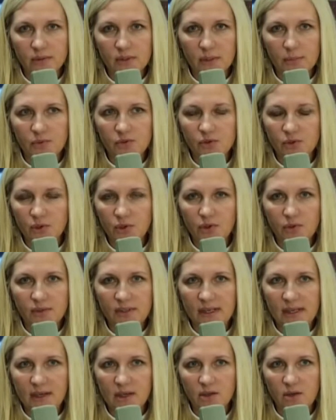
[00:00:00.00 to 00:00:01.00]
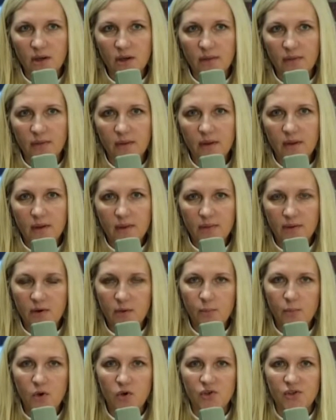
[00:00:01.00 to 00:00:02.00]
that I'm sure you're taking on their
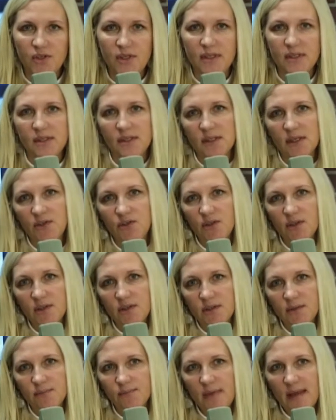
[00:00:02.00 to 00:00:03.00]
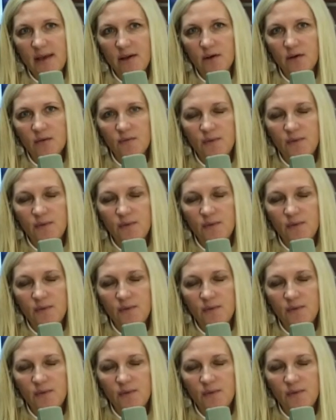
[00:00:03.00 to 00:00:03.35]
emotions such as anger,